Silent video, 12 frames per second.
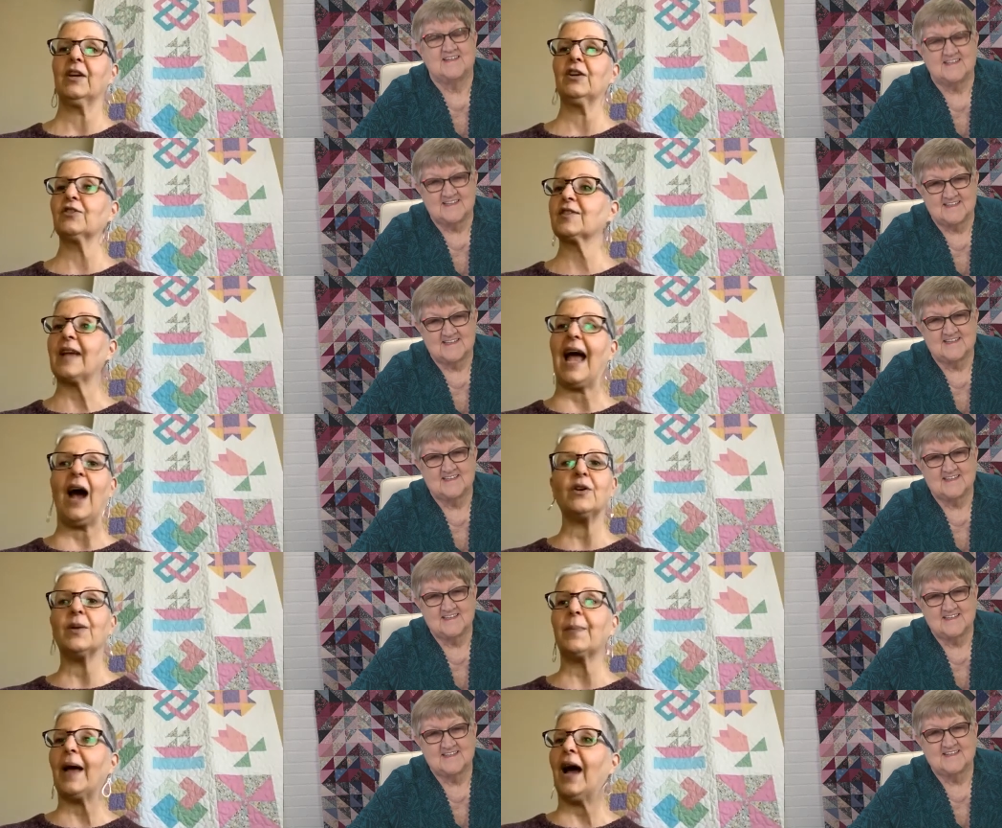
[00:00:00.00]
Speaker 1: They're just
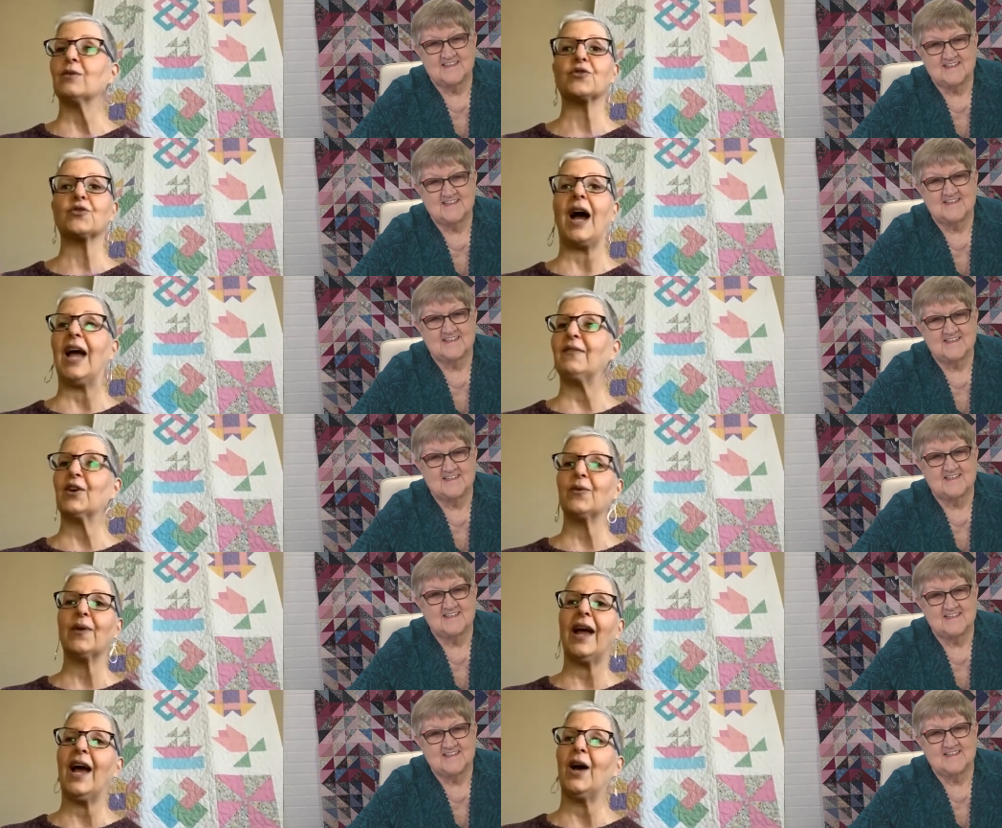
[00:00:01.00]
out and about
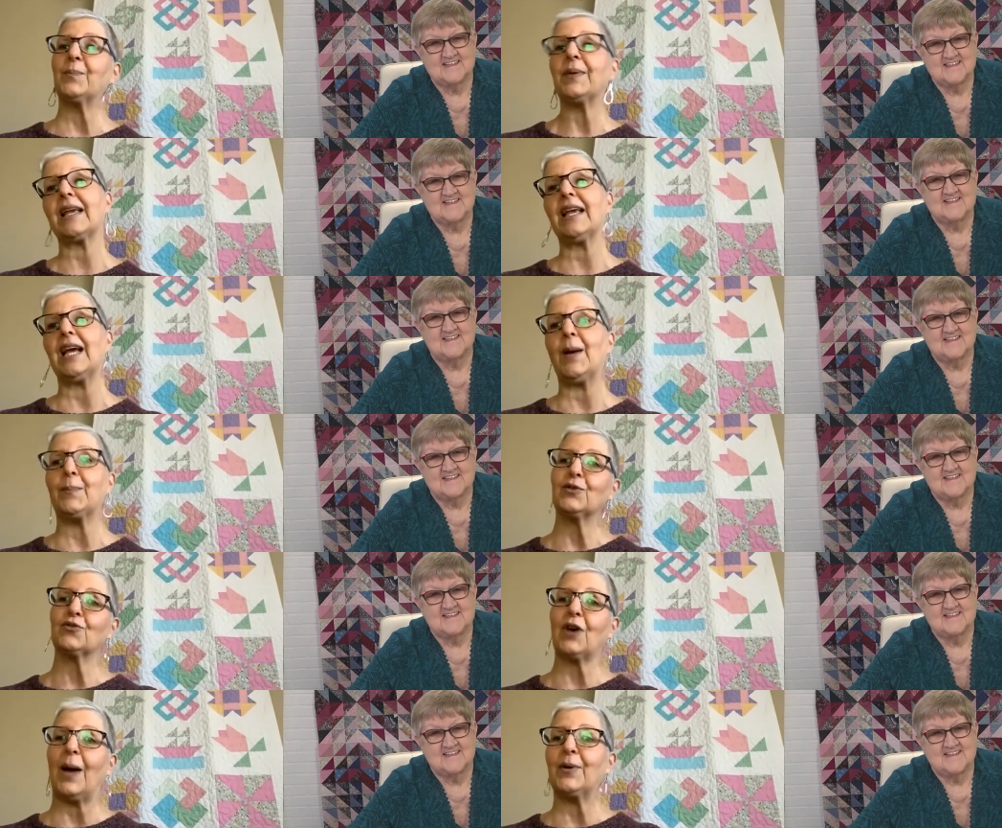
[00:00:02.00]
driving around, picking up
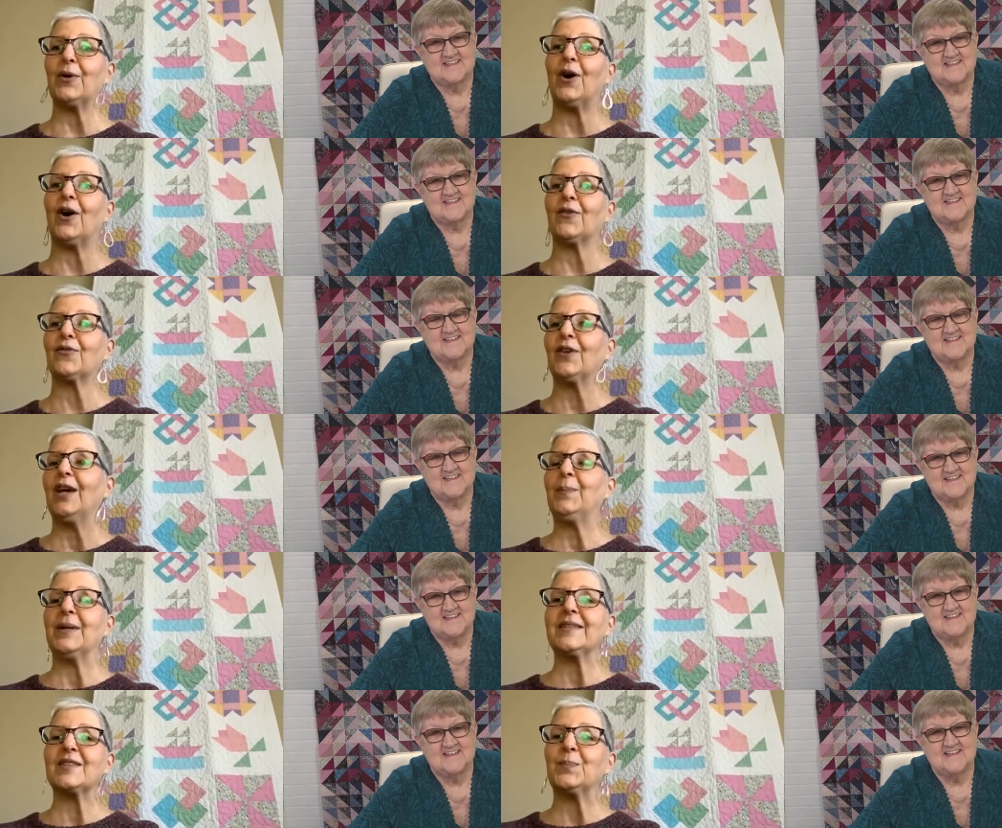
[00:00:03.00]
and dropping off
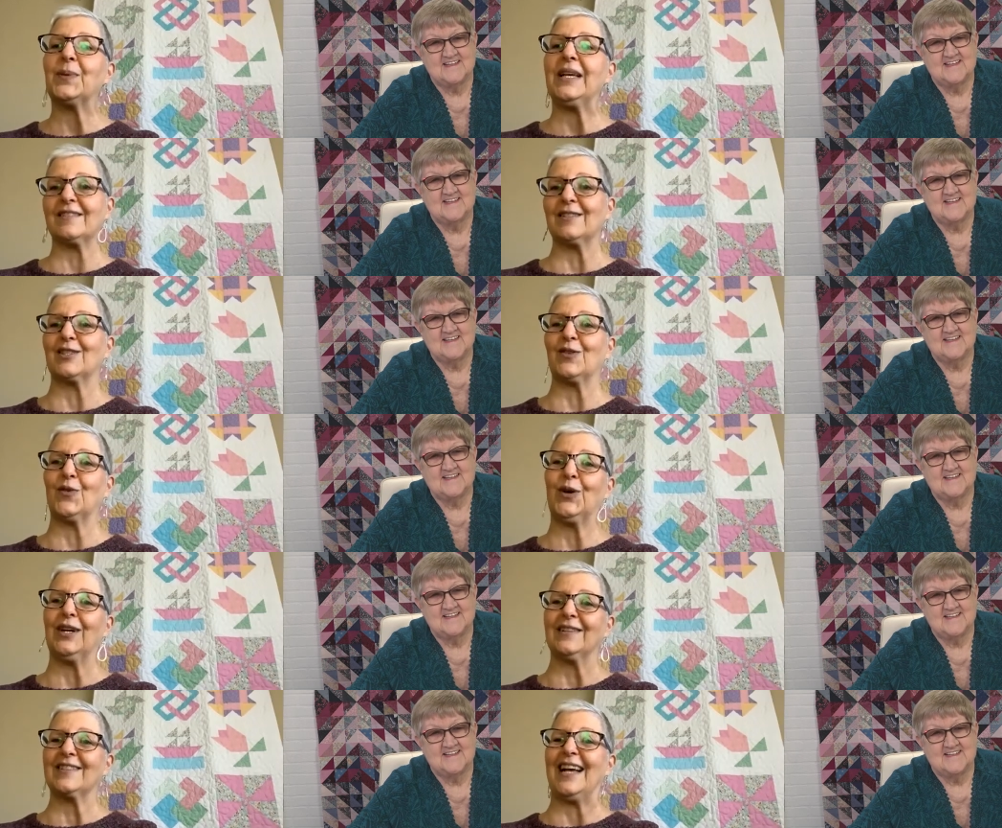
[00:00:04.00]
bits and pieces of
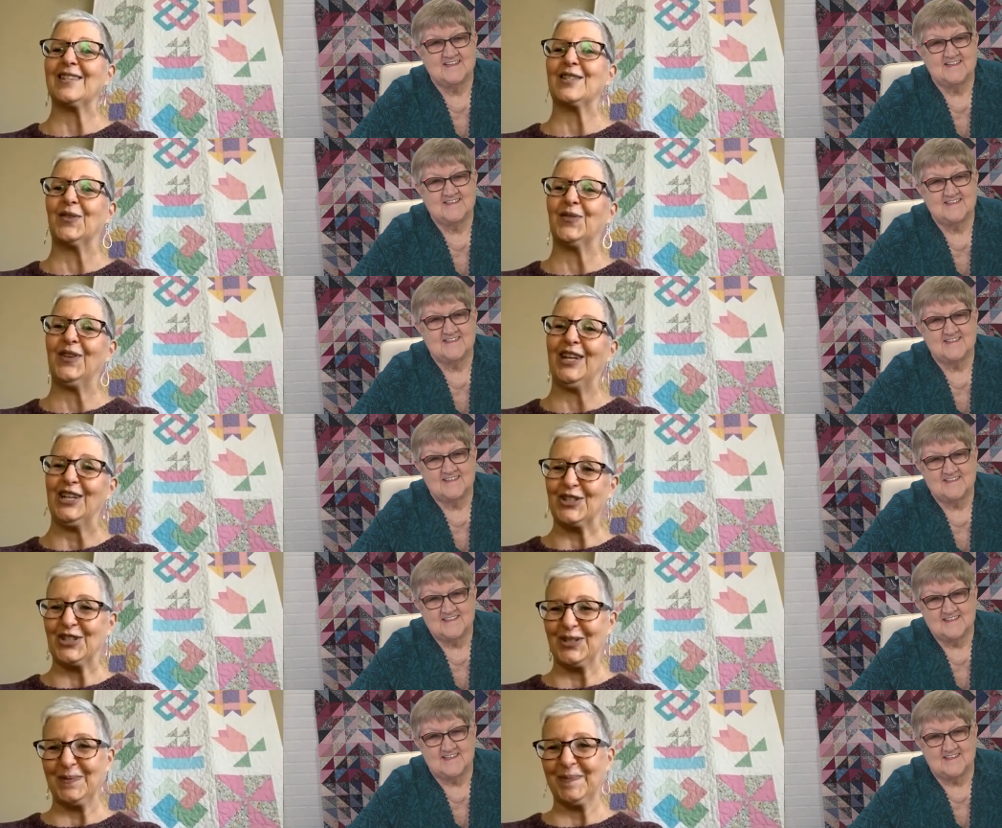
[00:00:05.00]
quilts as they're
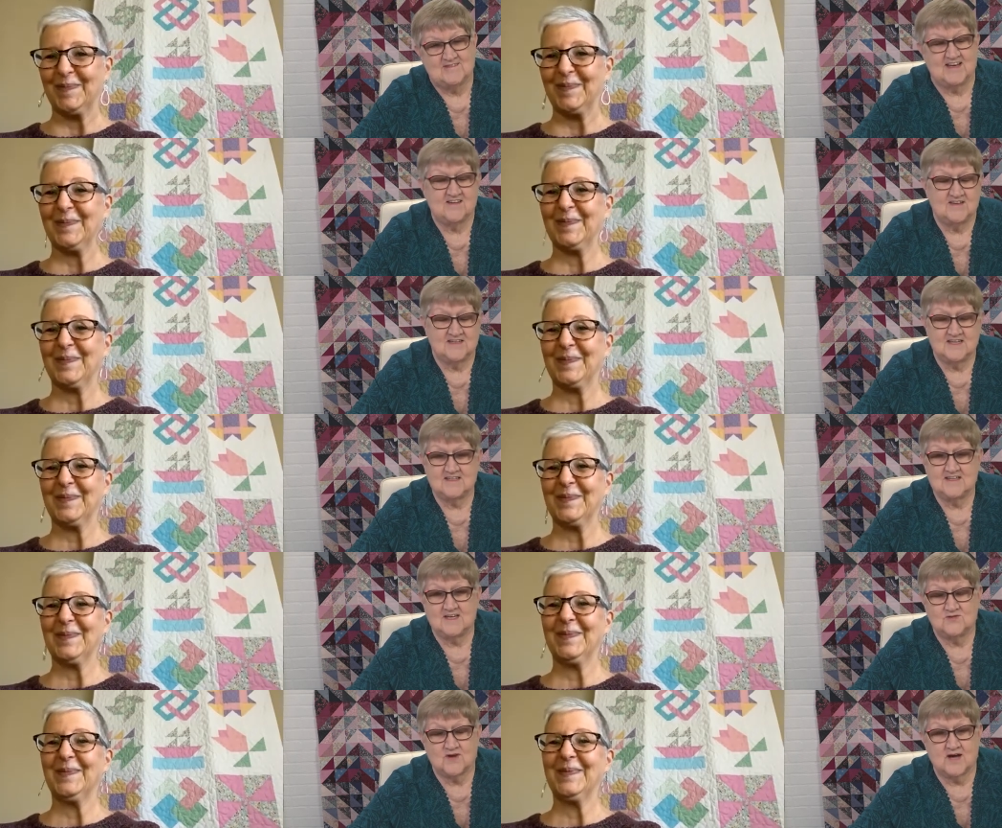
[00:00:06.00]
Speaker 2: finished. Well, and then they
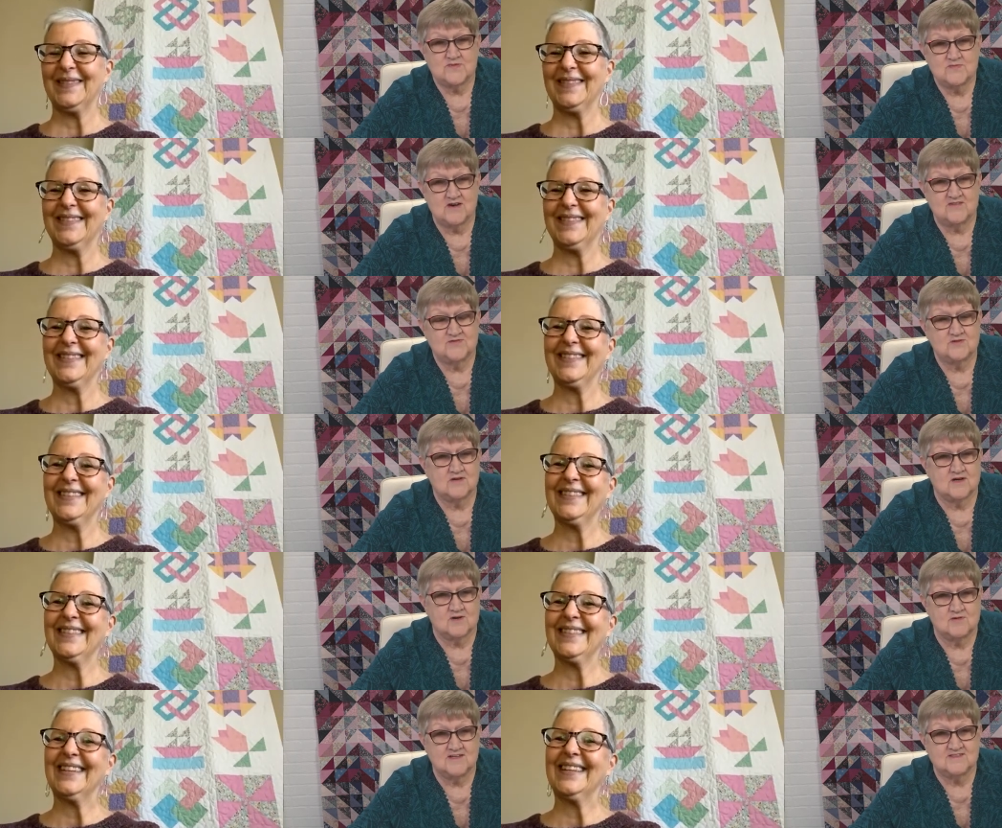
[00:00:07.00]
drop them off to a
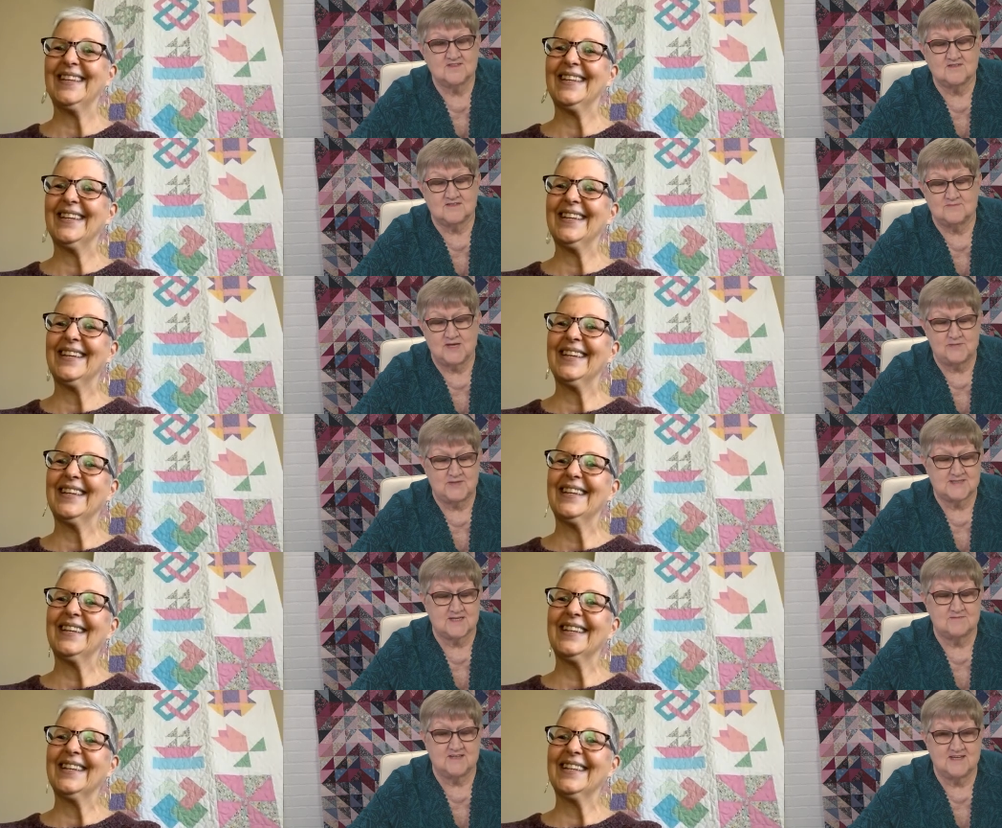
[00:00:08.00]
quilter and maybe
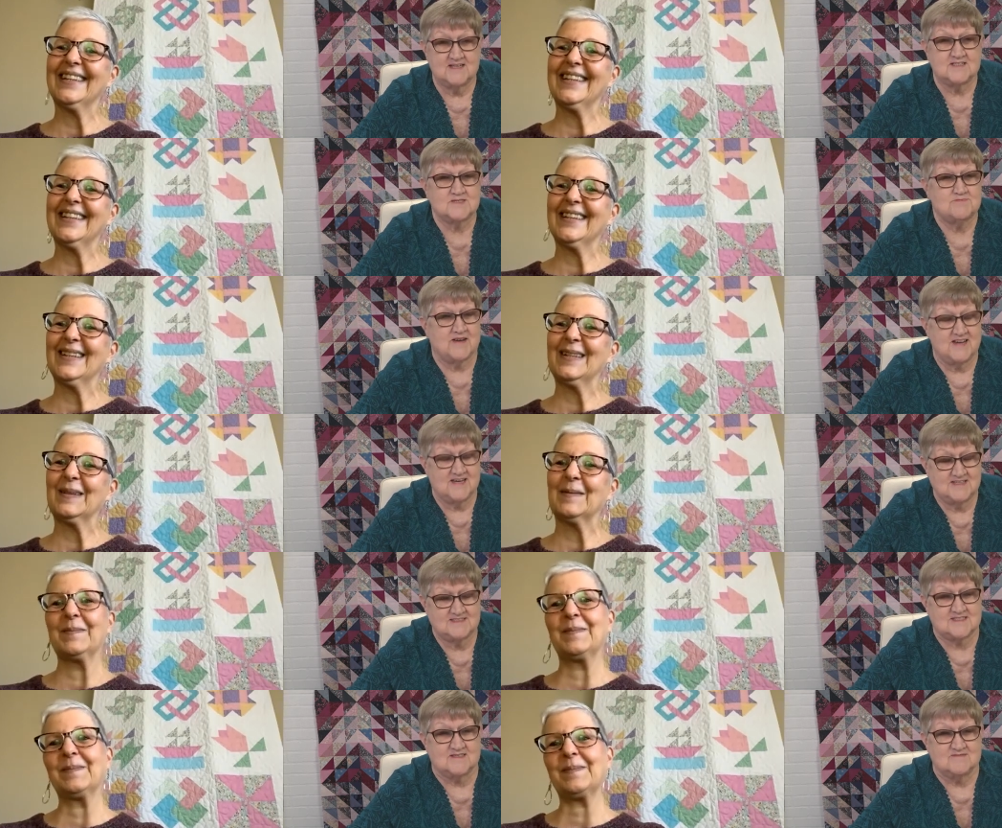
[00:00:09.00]
somebody else
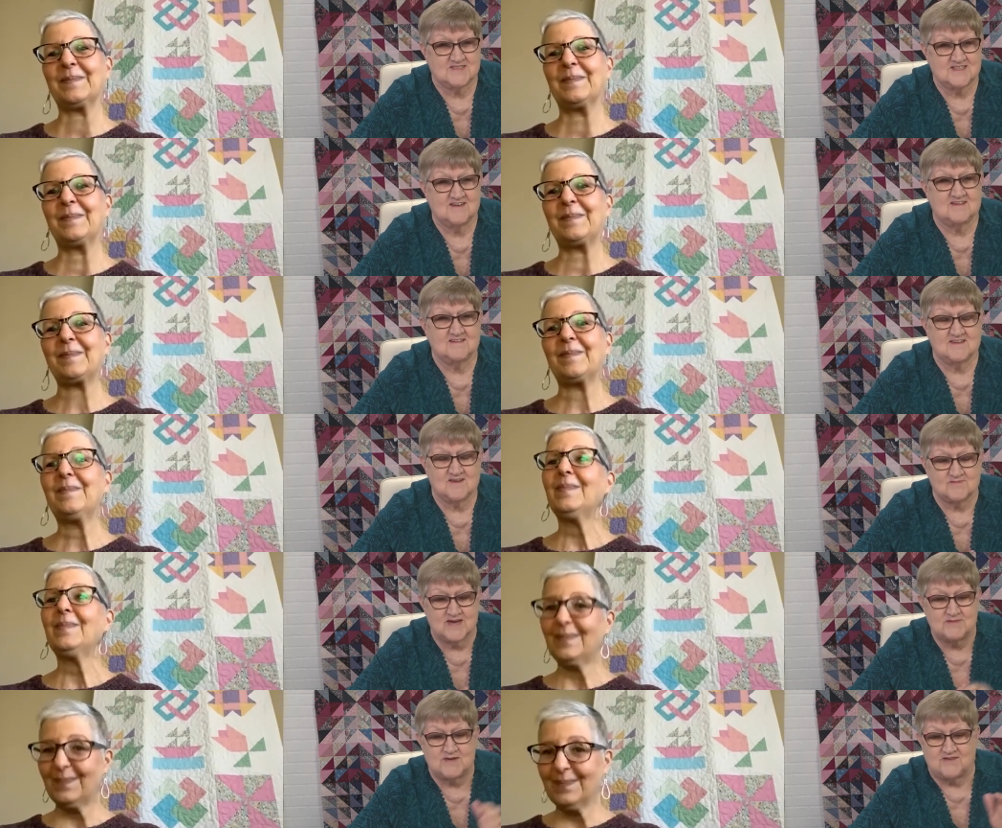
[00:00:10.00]
binds them. So there
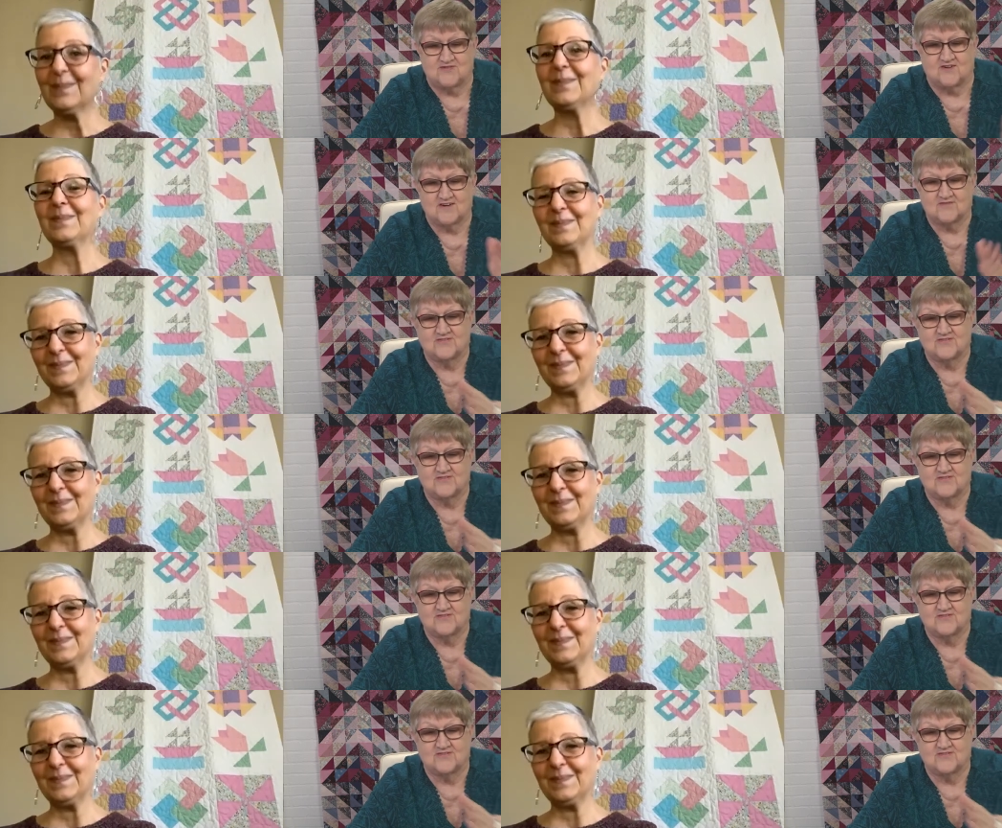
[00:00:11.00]
may be four